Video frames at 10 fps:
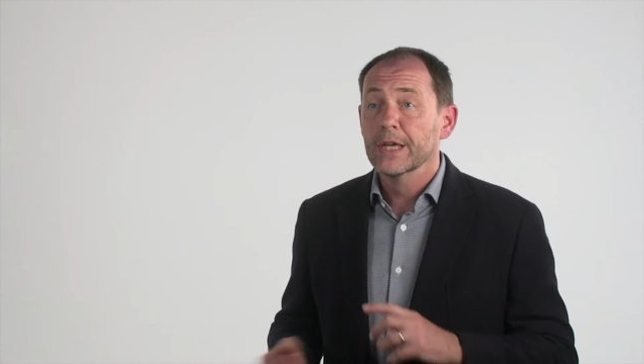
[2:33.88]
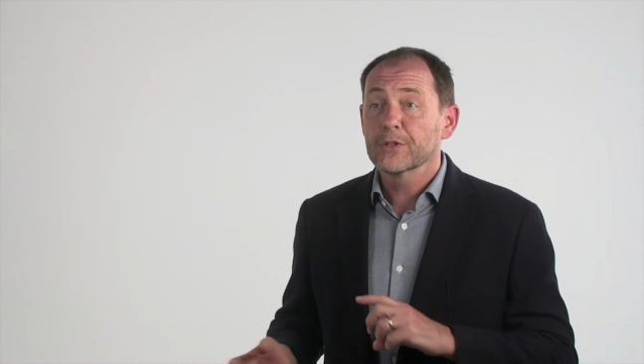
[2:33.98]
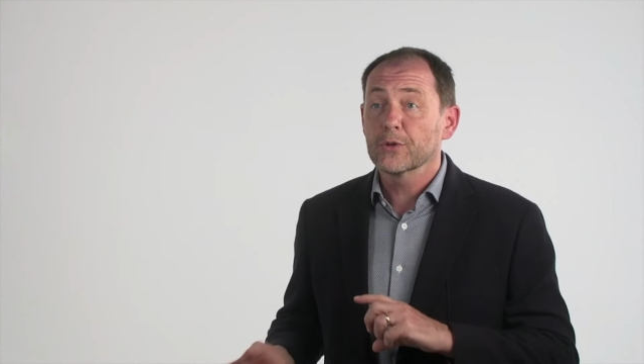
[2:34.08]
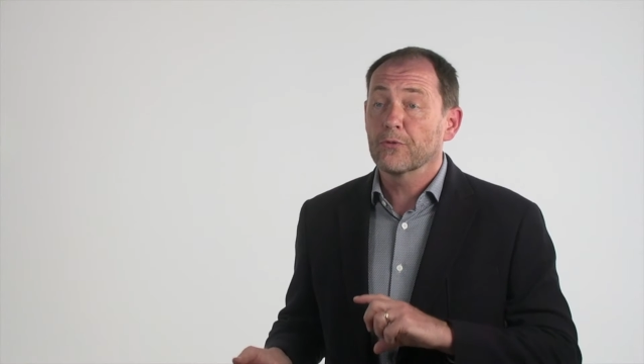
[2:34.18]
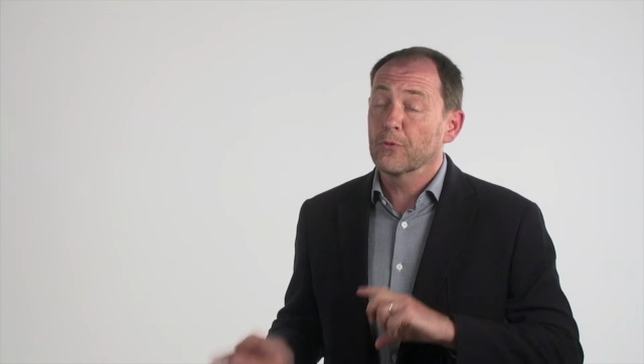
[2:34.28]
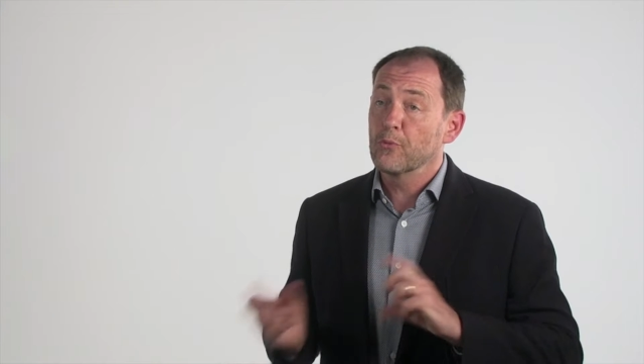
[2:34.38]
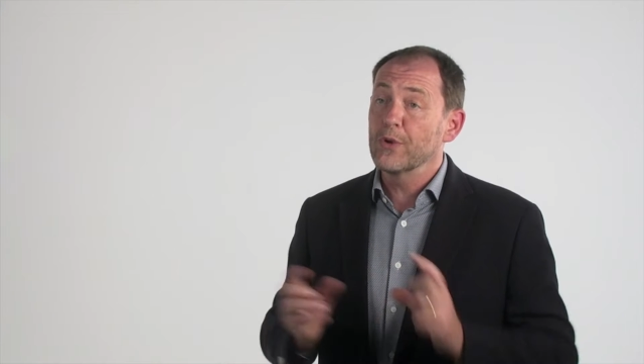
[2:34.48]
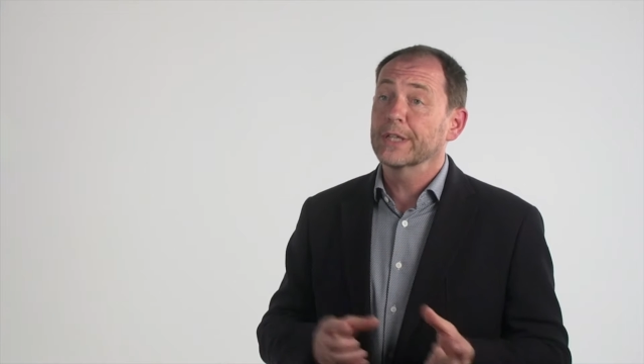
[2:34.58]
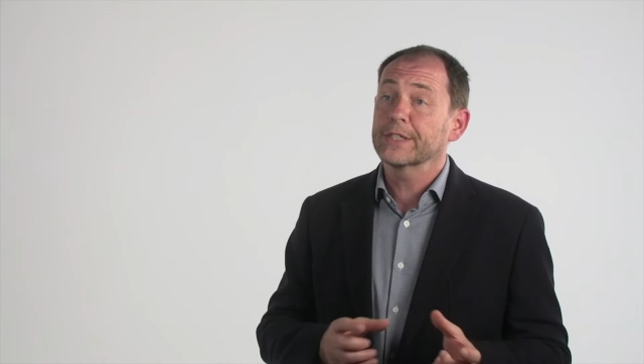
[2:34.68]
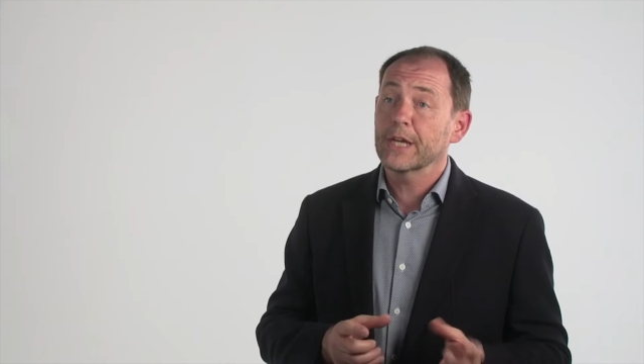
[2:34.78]
So from
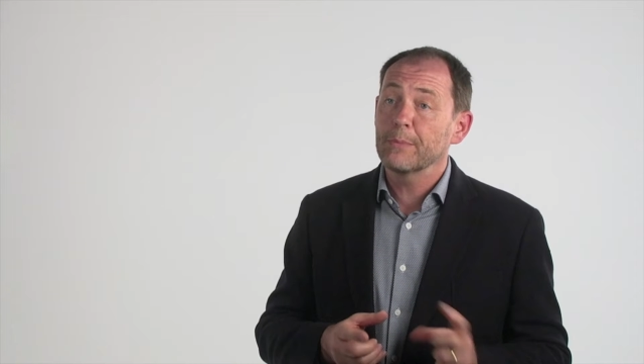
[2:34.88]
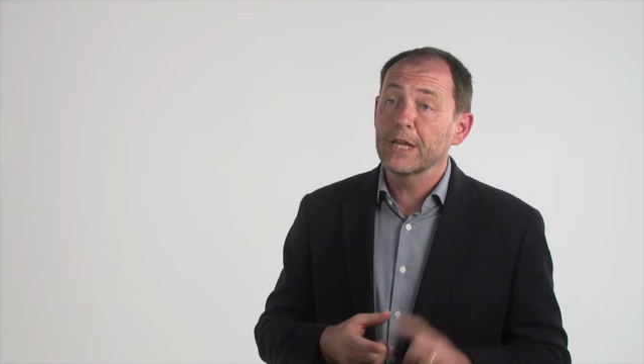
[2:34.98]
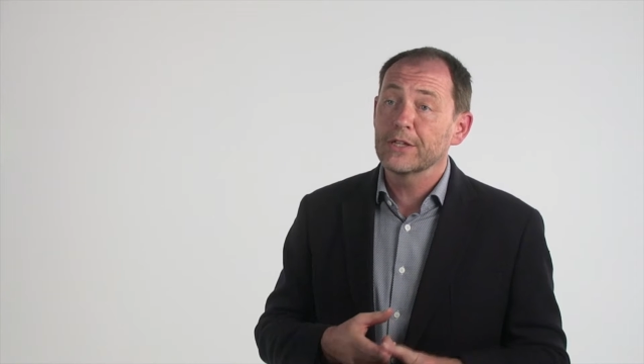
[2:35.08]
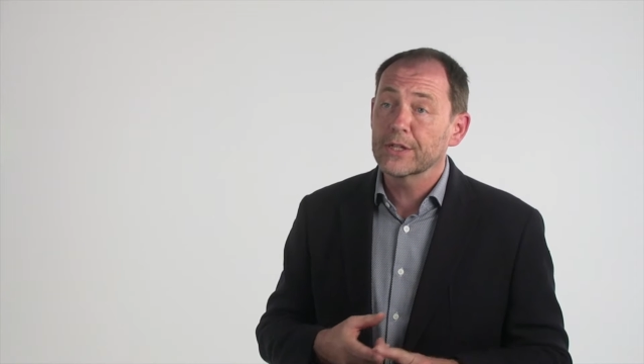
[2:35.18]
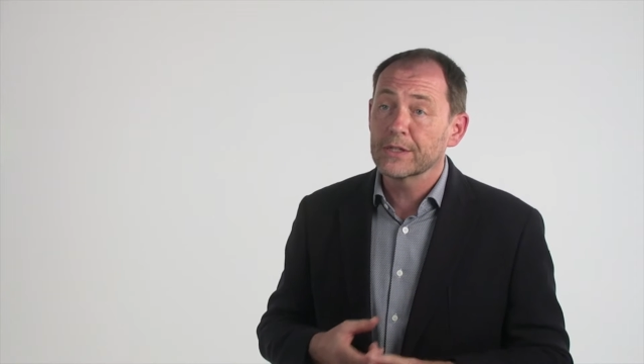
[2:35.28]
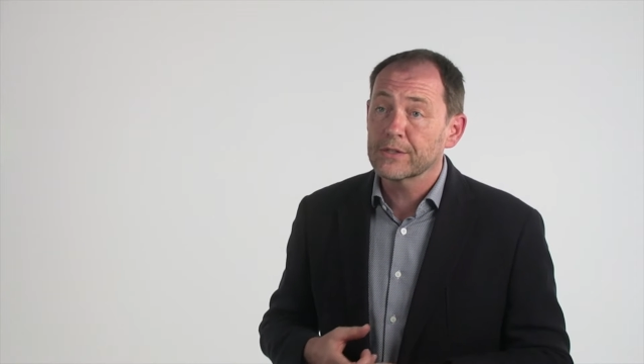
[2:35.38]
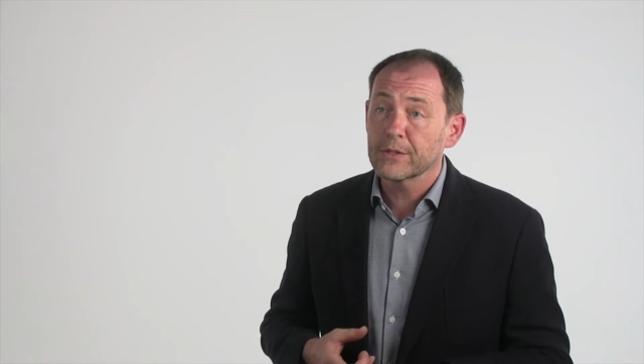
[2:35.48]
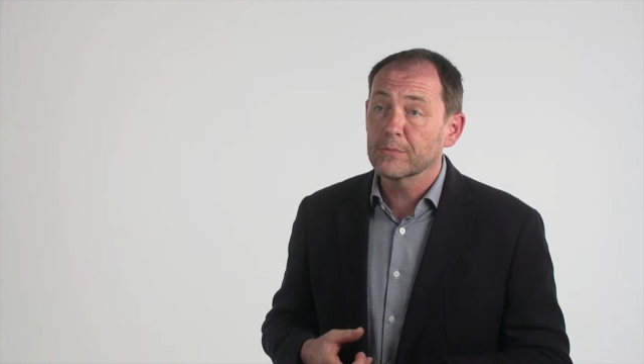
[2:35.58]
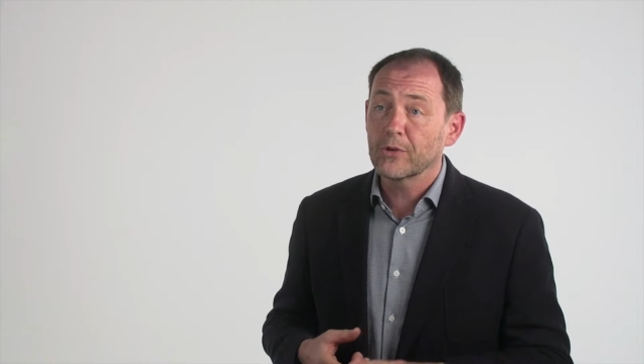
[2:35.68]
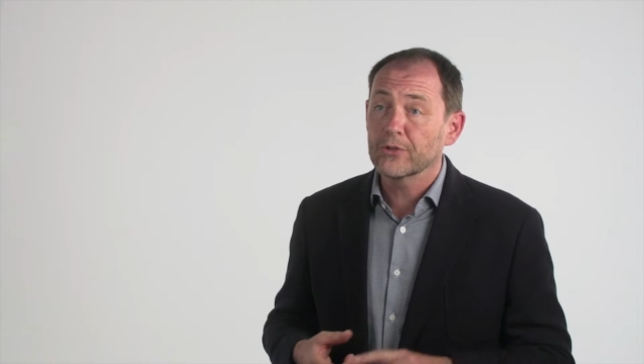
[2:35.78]
real-time energy
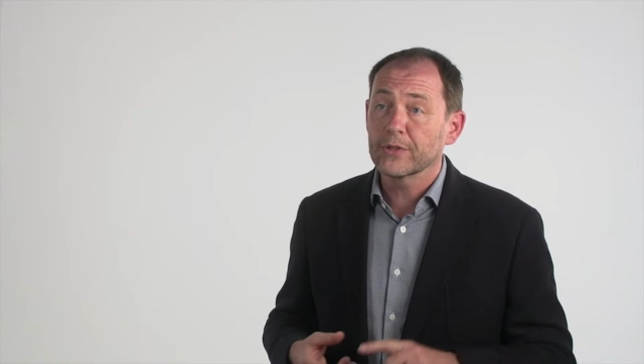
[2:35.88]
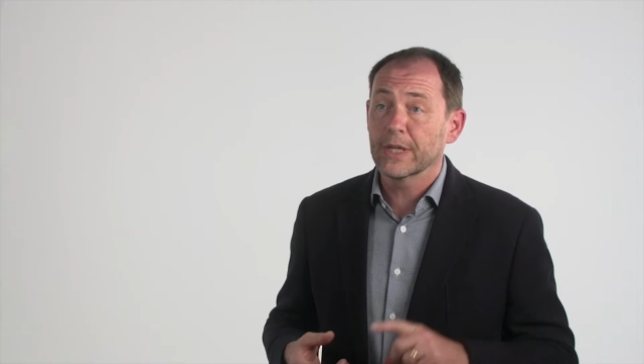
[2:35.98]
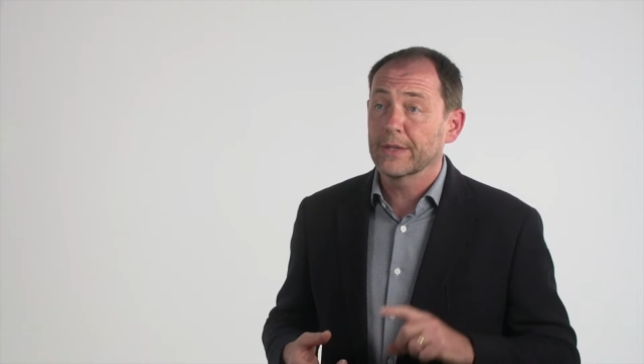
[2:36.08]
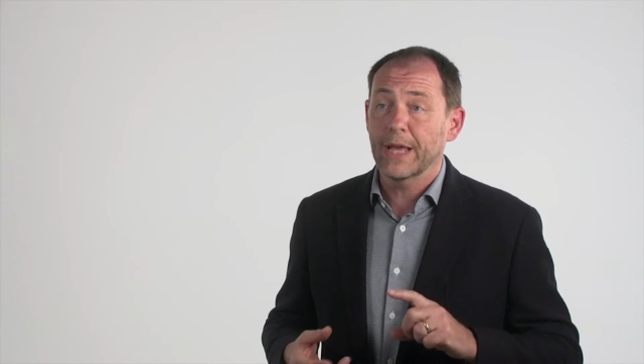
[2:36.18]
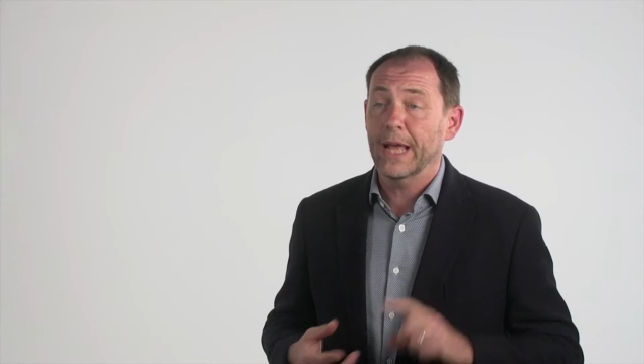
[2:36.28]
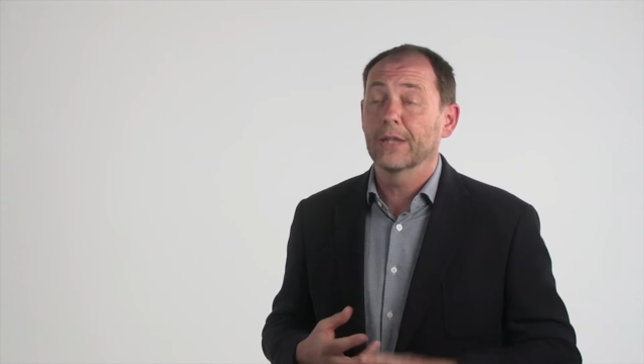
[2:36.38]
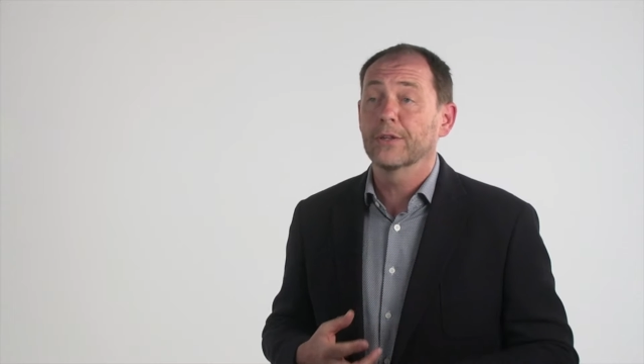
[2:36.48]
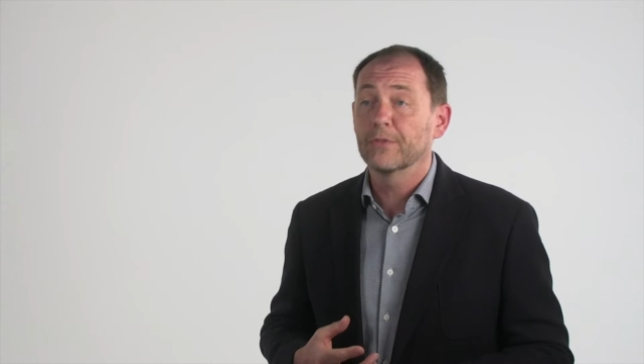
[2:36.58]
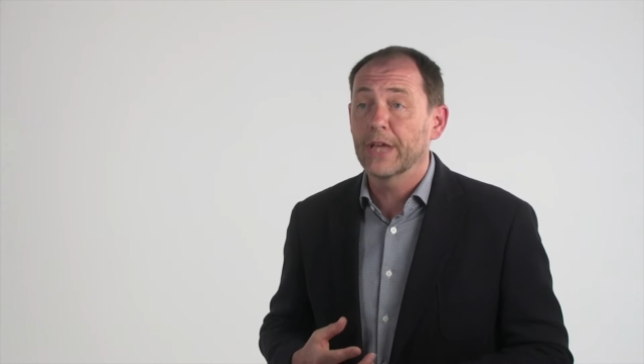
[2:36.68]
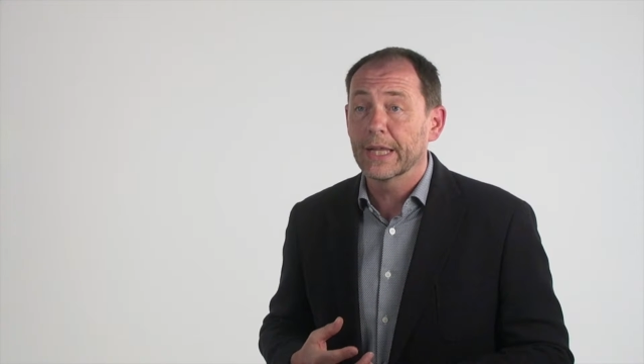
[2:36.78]
consumption and the
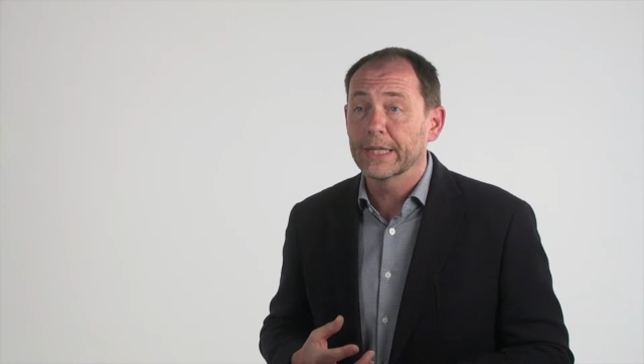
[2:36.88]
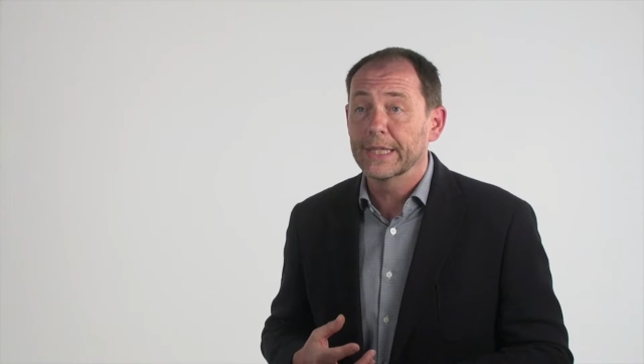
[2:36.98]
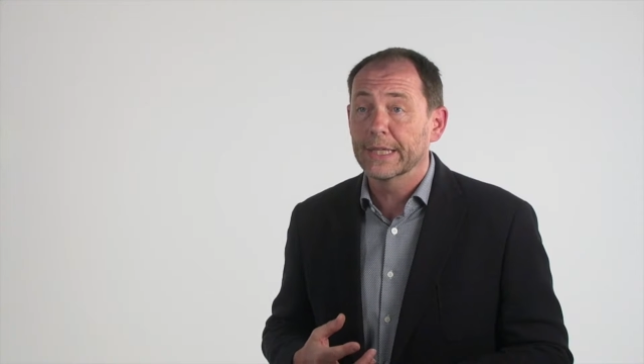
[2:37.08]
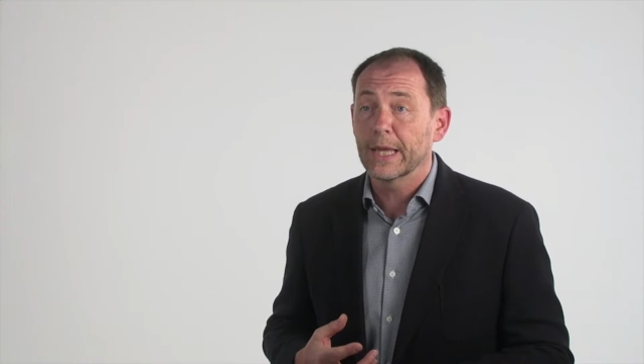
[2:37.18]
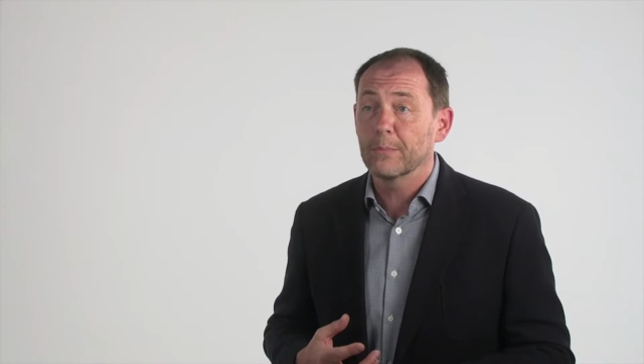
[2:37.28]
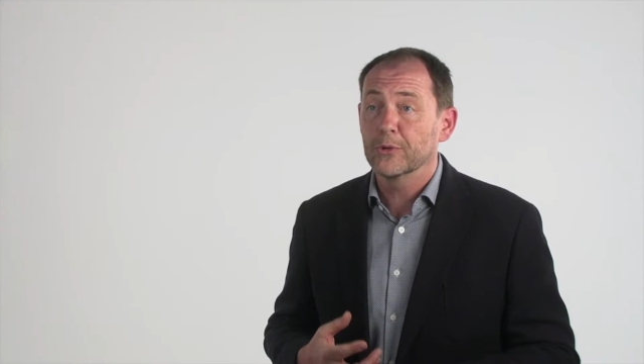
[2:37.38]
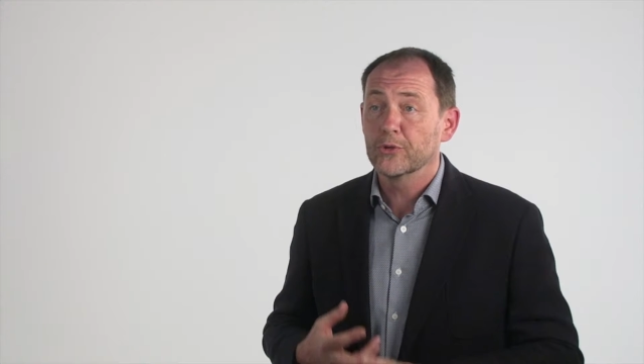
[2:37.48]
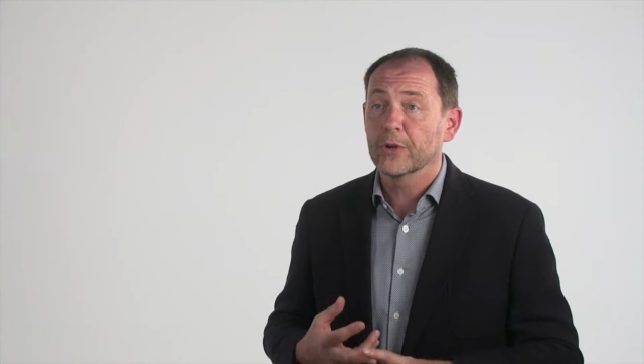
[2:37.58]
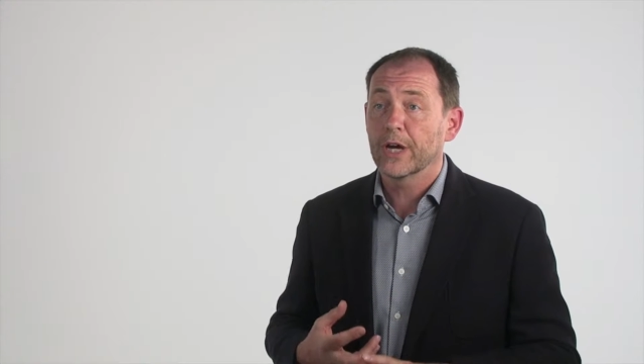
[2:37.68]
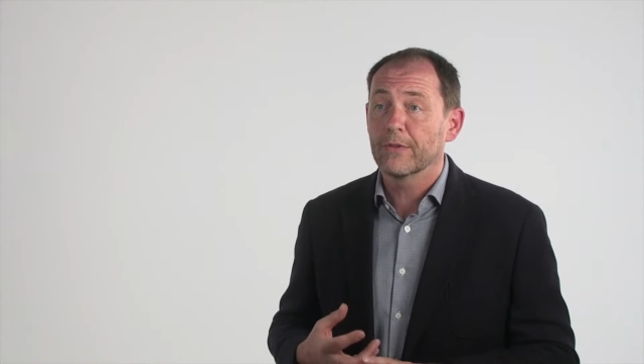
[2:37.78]
health of the LED lamp
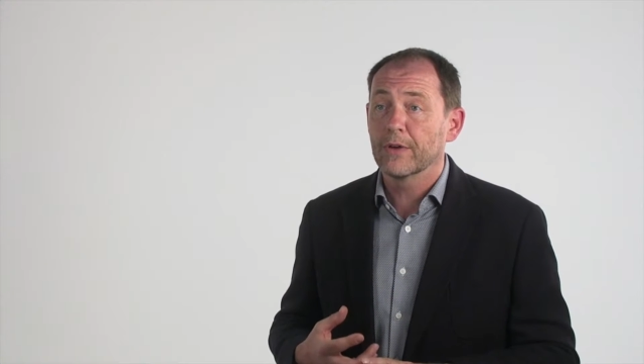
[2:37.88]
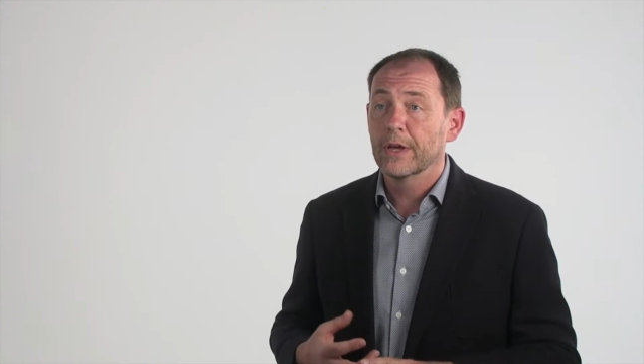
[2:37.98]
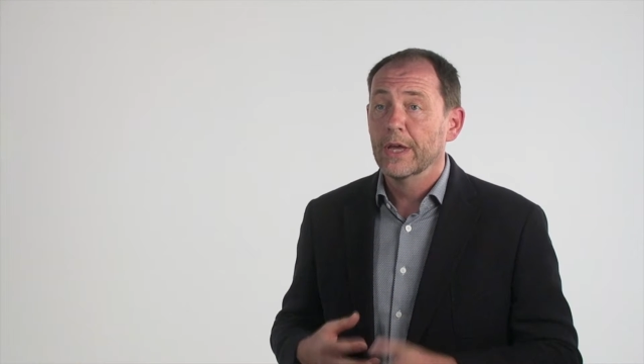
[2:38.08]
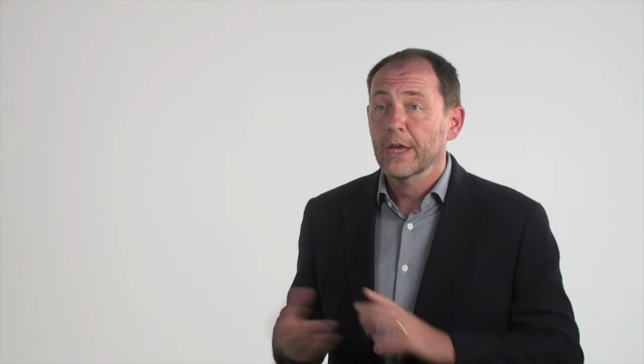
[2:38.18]
and driver,